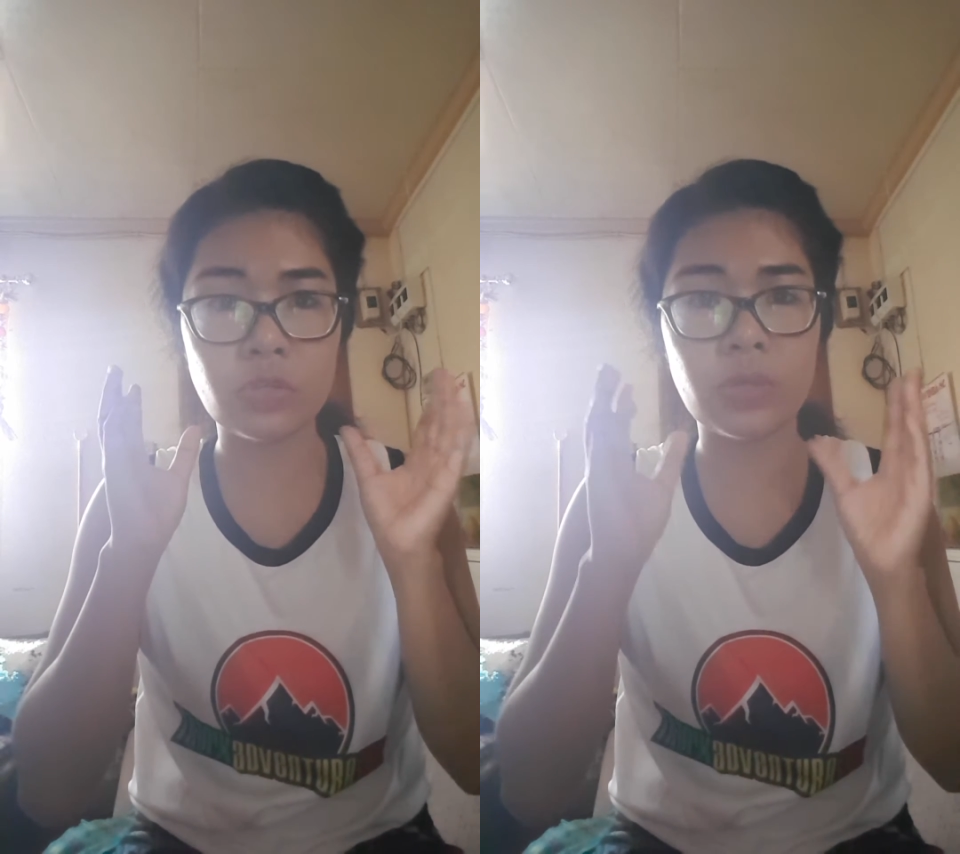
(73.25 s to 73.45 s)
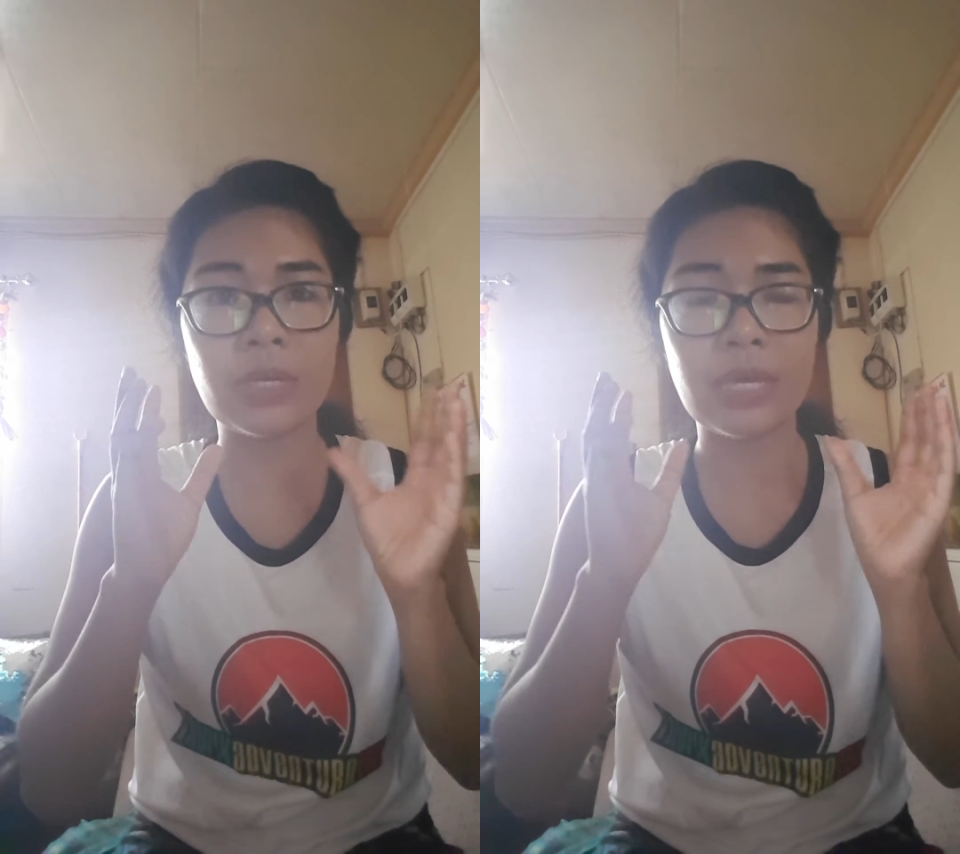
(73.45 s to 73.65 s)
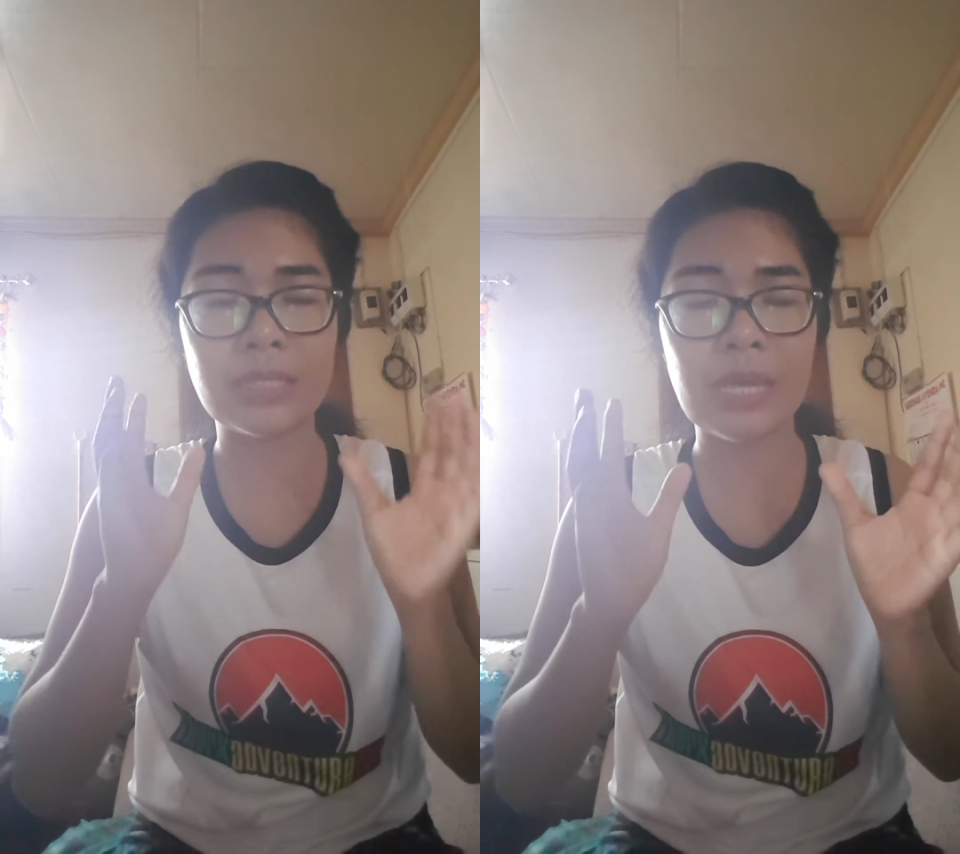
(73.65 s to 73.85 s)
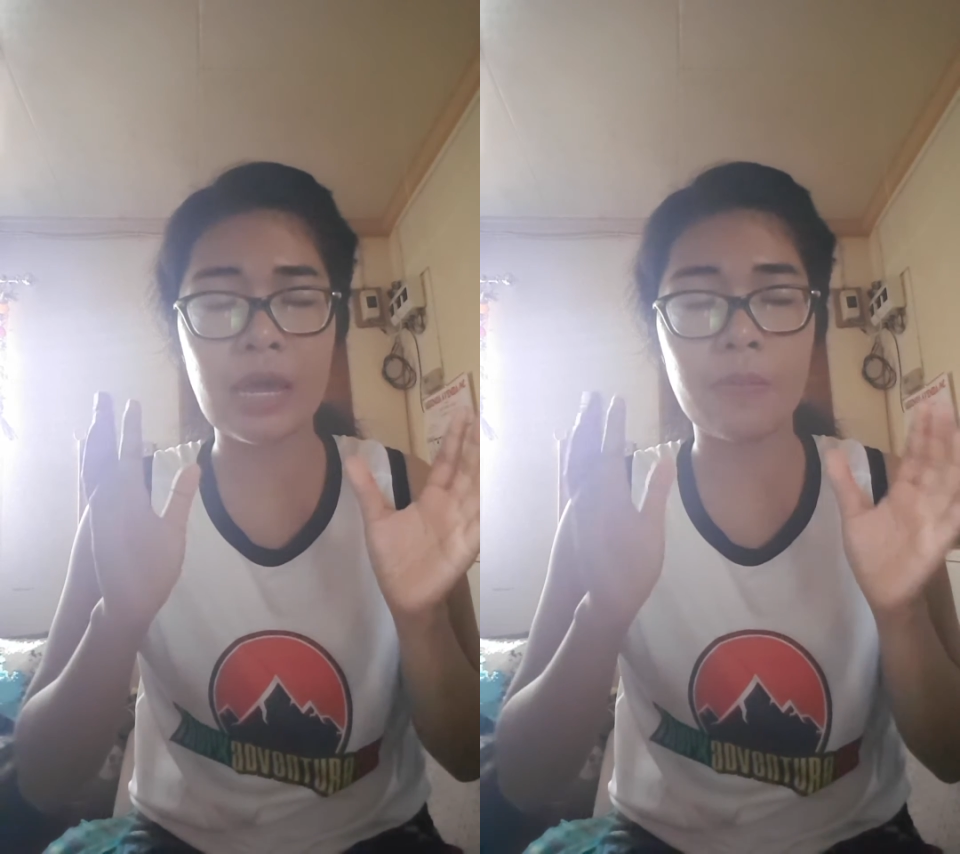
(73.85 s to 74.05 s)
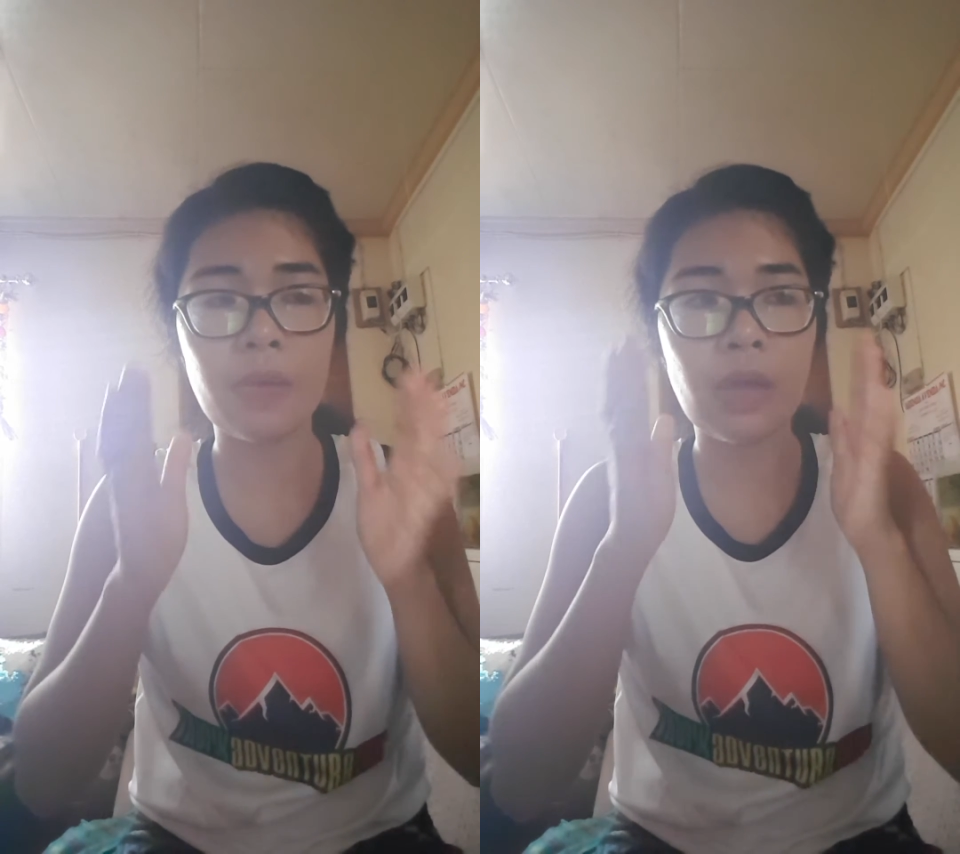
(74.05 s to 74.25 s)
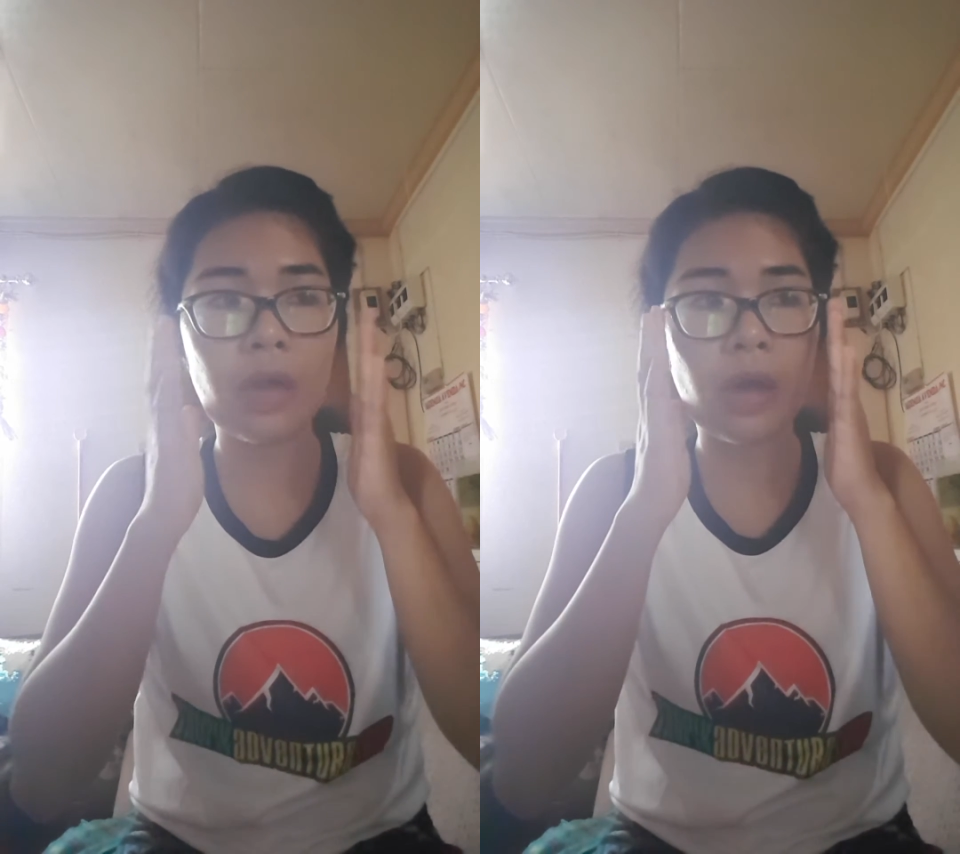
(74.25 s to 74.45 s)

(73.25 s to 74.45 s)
during the exam.